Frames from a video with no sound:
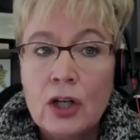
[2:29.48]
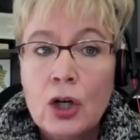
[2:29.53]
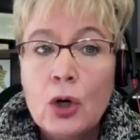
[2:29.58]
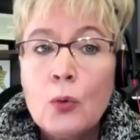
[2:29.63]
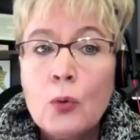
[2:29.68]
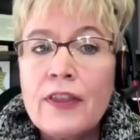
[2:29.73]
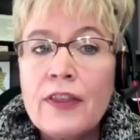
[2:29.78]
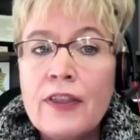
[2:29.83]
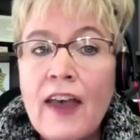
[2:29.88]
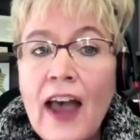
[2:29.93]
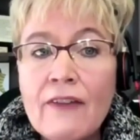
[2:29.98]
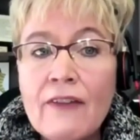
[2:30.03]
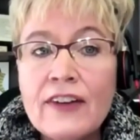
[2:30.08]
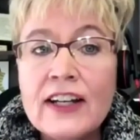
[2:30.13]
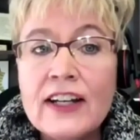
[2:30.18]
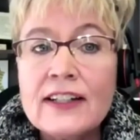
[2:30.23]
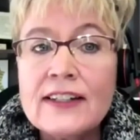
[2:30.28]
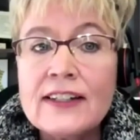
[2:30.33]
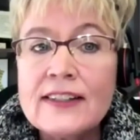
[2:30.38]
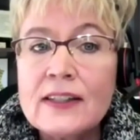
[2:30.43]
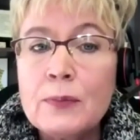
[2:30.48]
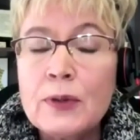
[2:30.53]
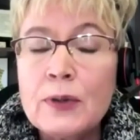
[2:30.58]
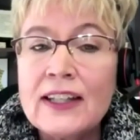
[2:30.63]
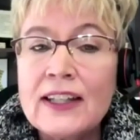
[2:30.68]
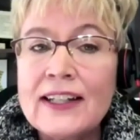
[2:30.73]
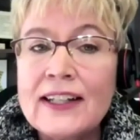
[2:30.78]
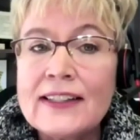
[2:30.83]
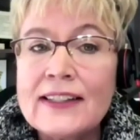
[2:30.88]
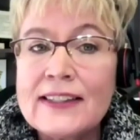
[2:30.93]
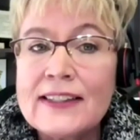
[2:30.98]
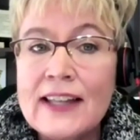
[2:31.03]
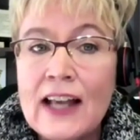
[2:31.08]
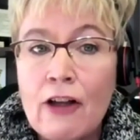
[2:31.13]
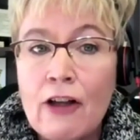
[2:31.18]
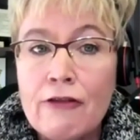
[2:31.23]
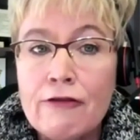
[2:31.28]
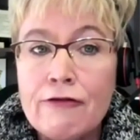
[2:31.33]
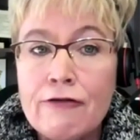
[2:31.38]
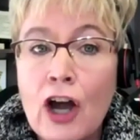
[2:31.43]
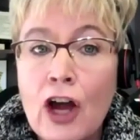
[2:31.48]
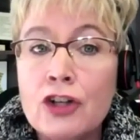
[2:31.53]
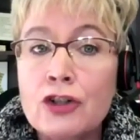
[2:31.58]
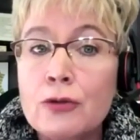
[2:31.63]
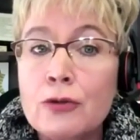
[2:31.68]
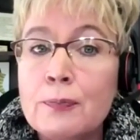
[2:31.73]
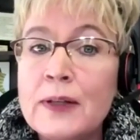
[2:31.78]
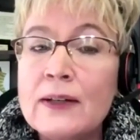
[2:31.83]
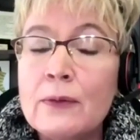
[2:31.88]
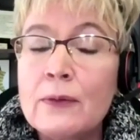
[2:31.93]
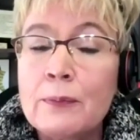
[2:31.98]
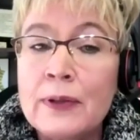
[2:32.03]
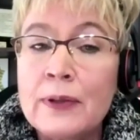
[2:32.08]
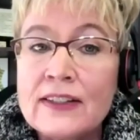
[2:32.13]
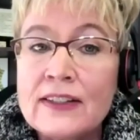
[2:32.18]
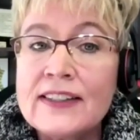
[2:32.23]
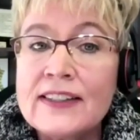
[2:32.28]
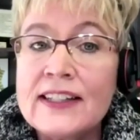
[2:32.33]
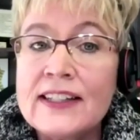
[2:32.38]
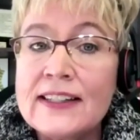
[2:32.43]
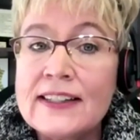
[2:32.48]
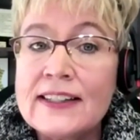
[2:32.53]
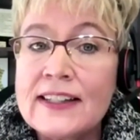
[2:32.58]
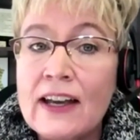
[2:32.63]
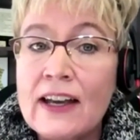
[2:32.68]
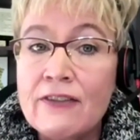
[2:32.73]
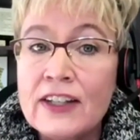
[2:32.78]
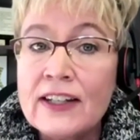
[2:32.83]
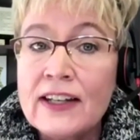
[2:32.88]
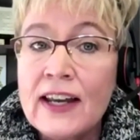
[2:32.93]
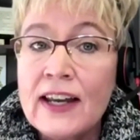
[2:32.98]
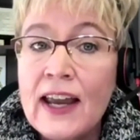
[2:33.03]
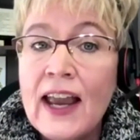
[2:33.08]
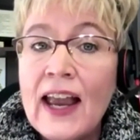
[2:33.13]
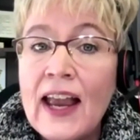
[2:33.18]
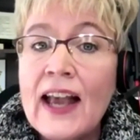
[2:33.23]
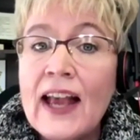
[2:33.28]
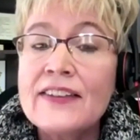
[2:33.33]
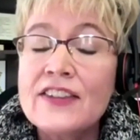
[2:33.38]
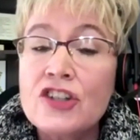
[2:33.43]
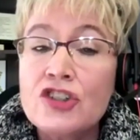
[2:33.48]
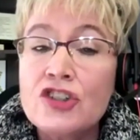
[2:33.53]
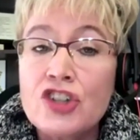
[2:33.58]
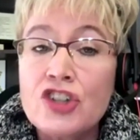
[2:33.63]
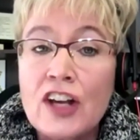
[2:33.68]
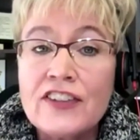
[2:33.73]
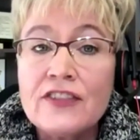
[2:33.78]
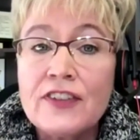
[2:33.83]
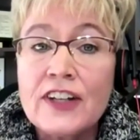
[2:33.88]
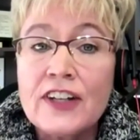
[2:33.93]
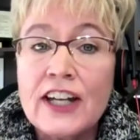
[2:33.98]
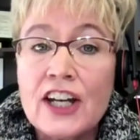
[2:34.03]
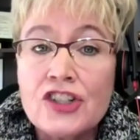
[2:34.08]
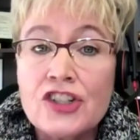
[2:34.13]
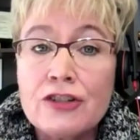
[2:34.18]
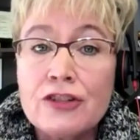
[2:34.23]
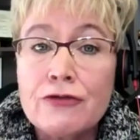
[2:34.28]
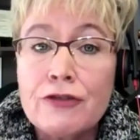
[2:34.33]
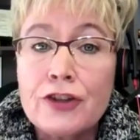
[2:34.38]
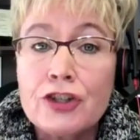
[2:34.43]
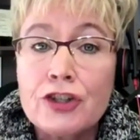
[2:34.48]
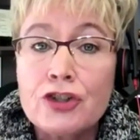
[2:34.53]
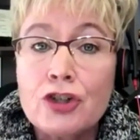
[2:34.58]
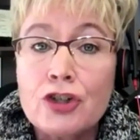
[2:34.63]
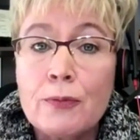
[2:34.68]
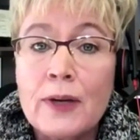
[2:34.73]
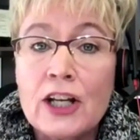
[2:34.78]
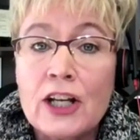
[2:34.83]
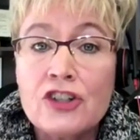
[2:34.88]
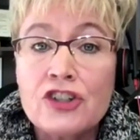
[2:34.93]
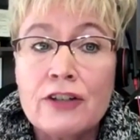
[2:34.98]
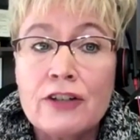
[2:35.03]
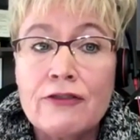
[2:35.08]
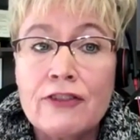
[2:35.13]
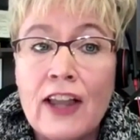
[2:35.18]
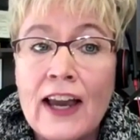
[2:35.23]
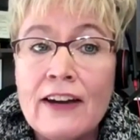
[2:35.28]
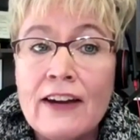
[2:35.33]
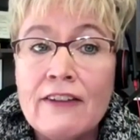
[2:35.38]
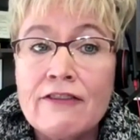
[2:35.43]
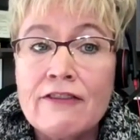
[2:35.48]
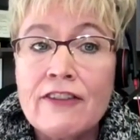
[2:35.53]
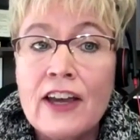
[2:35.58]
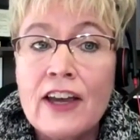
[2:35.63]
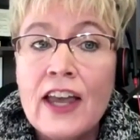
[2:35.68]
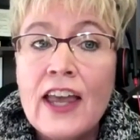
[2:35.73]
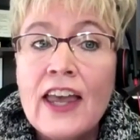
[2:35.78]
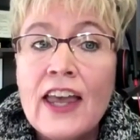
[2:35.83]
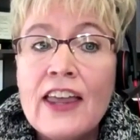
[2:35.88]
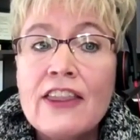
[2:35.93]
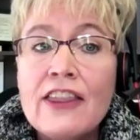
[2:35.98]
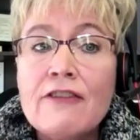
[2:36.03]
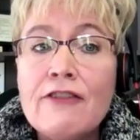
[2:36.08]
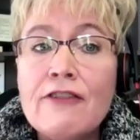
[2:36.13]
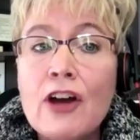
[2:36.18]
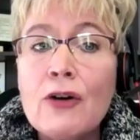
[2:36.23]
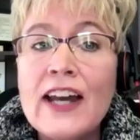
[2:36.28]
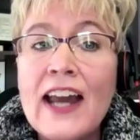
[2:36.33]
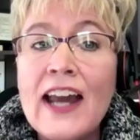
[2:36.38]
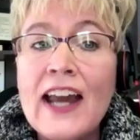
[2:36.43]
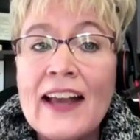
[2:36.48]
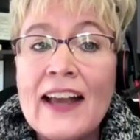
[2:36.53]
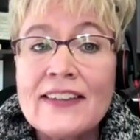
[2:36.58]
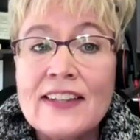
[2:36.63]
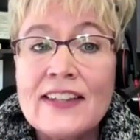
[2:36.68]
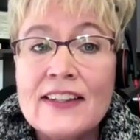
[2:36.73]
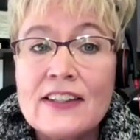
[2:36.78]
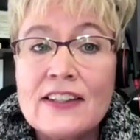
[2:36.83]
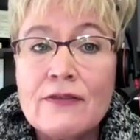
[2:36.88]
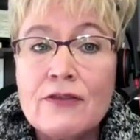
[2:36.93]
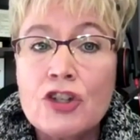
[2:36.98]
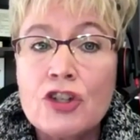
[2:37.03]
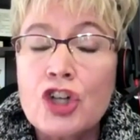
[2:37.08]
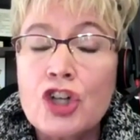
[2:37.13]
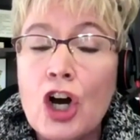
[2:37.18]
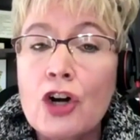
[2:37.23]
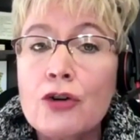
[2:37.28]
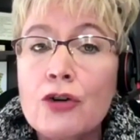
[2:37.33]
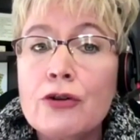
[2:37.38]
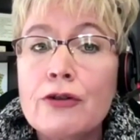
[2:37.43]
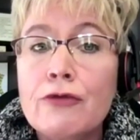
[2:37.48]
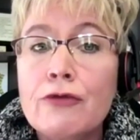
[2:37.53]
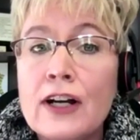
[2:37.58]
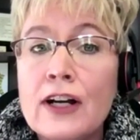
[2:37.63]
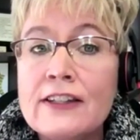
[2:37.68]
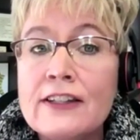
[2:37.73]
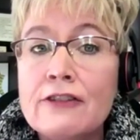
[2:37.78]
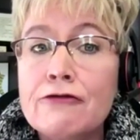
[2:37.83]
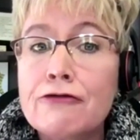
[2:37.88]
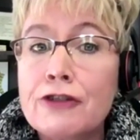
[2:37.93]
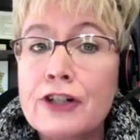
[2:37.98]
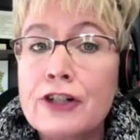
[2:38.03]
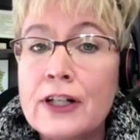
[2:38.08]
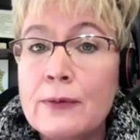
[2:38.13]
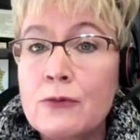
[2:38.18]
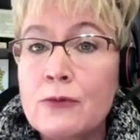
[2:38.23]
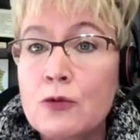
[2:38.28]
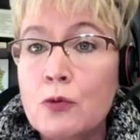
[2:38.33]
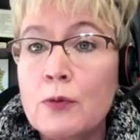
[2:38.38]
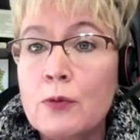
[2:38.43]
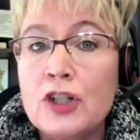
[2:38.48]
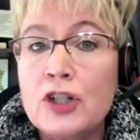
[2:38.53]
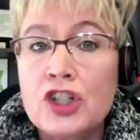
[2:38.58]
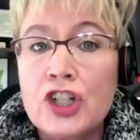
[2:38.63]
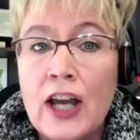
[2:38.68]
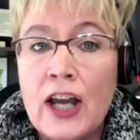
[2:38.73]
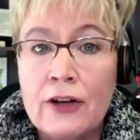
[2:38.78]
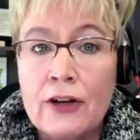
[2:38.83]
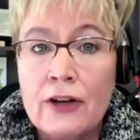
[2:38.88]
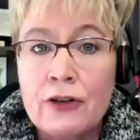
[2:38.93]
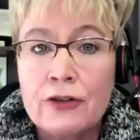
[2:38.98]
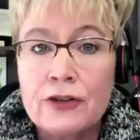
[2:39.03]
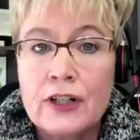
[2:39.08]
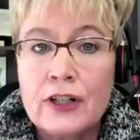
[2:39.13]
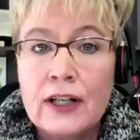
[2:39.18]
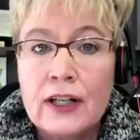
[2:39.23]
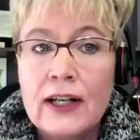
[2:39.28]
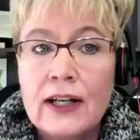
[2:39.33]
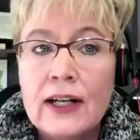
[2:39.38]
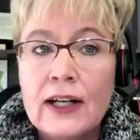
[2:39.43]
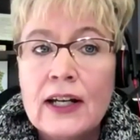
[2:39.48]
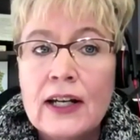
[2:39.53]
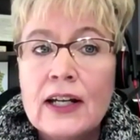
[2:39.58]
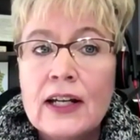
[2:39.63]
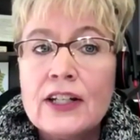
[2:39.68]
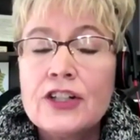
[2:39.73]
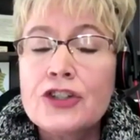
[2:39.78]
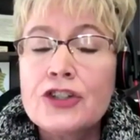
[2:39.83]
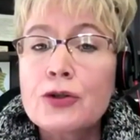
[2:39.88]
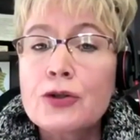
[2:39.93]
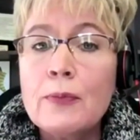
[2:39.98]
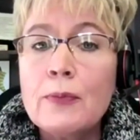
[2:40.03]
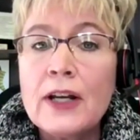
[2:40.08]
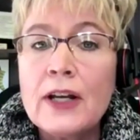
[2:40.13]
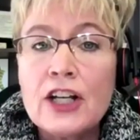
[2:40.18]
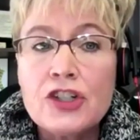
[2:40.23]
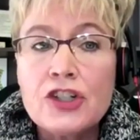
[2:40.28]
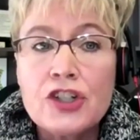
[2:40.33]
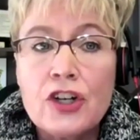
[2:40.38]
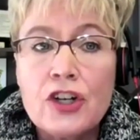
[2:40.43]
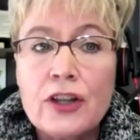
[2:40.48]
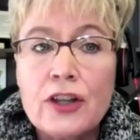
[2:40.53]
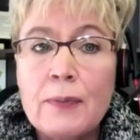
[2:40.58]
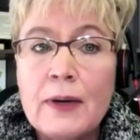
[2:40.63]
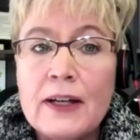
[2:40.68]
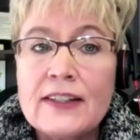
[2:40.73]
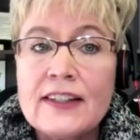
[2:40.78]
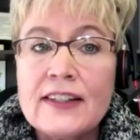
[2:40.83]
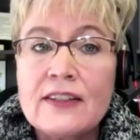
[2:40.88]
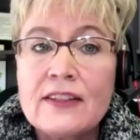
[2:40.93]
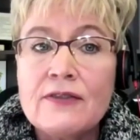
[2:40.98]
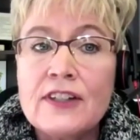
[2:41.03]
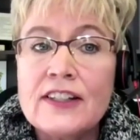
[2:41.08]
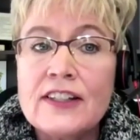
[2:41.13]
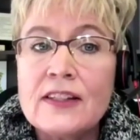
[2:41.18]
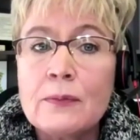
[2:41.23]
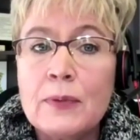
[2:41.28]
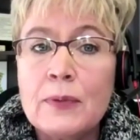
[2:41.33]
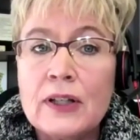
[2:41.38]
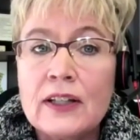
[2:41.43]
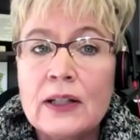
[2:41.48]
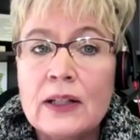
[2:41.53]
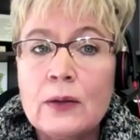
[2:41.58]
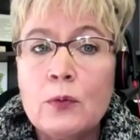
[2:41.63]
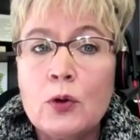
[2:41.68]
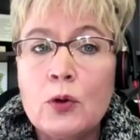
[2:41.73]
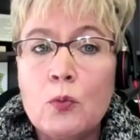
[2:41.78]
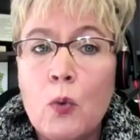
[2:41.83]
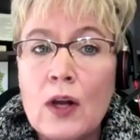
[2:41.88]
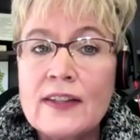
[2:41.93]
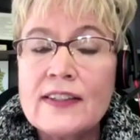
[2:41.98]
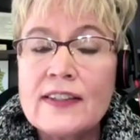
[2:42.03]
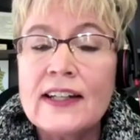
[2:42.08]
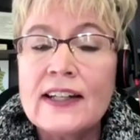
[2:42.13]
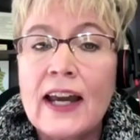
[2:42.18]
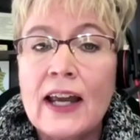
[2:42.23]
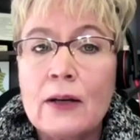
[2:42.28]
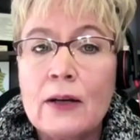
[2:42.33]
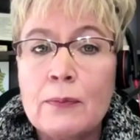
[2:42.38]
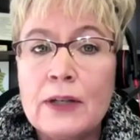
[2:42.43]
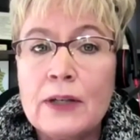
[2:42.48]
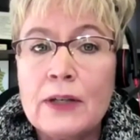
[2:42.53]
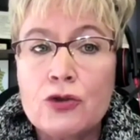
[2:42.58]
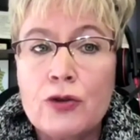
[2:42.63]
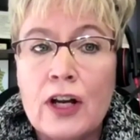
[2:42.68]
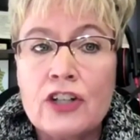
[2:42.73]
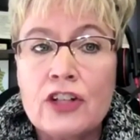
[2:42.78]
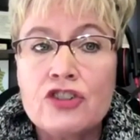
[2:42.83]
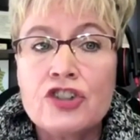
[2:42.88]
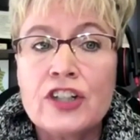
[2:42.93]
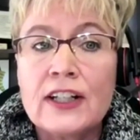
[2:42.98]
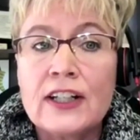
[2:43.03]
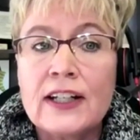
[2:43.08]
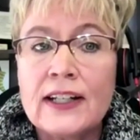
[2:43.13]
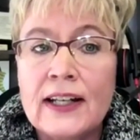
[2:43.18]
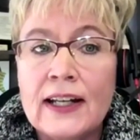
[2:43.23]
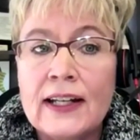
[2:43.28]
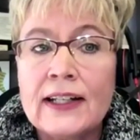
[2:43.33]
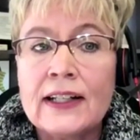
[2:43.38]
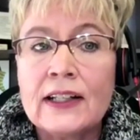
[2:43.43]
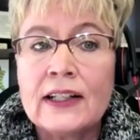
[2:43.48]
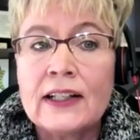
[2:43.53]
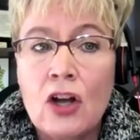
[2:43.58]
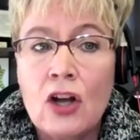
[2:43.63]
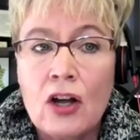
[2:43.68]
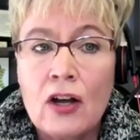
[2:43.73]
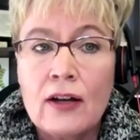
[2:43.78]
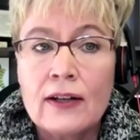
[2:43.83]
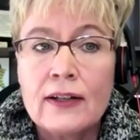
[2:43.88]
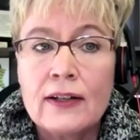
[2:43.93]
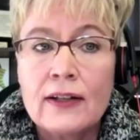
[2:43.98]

With having a disability itself under Bill C 7 as the justification for the termination of life, the very essence of the Charter of Rights and Freedoms would be shattered. Discrimination on the basis of disability would once again be entrenched in Canadian law.